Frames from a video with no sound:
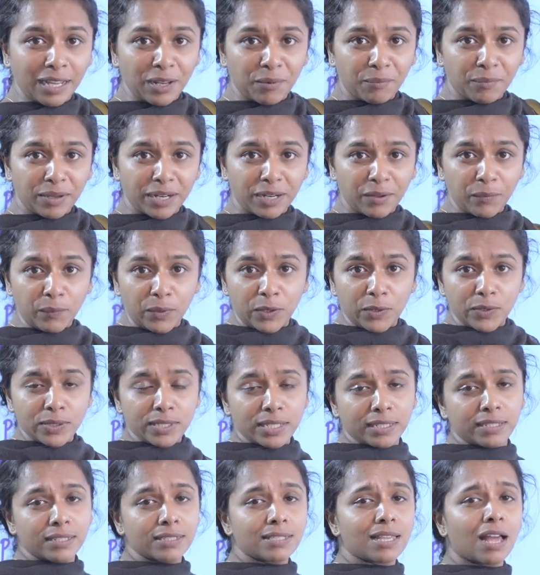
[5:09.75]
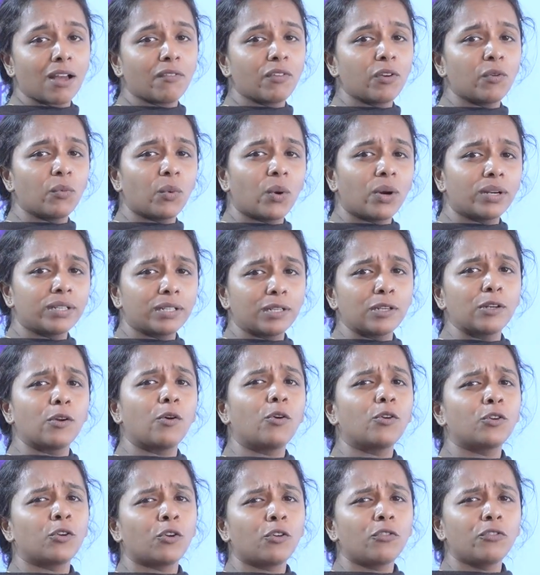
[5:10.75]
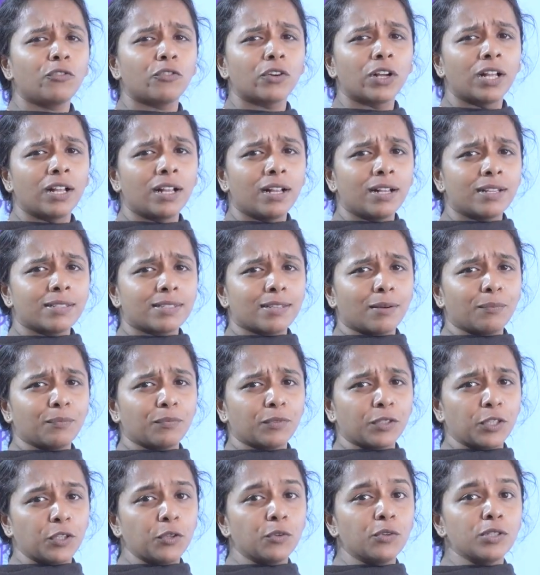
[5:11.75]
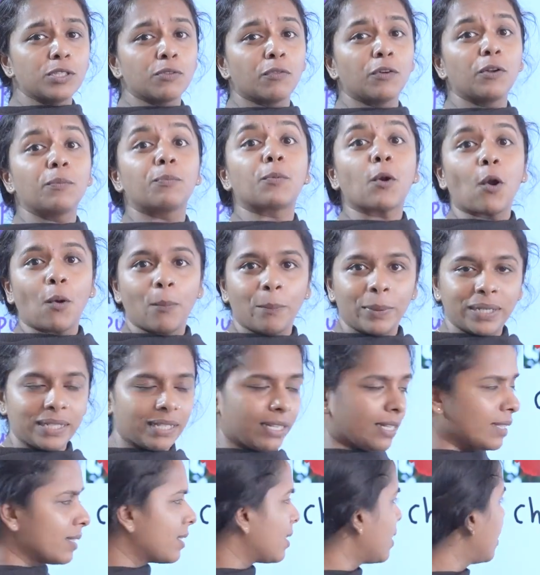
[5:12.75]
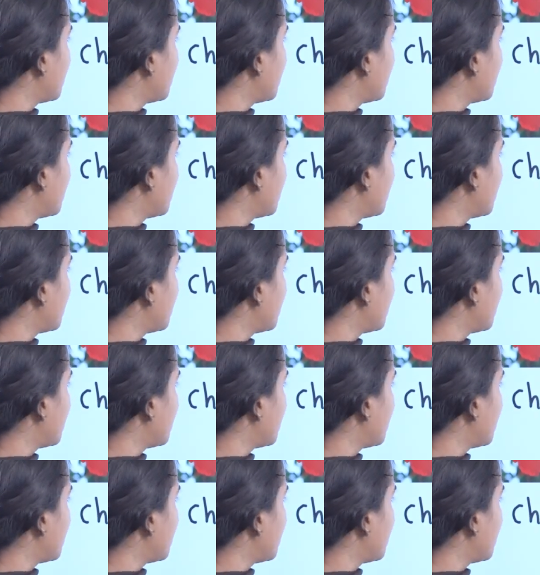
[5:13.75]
Turmeric, because it is having what? Load of some useful properties.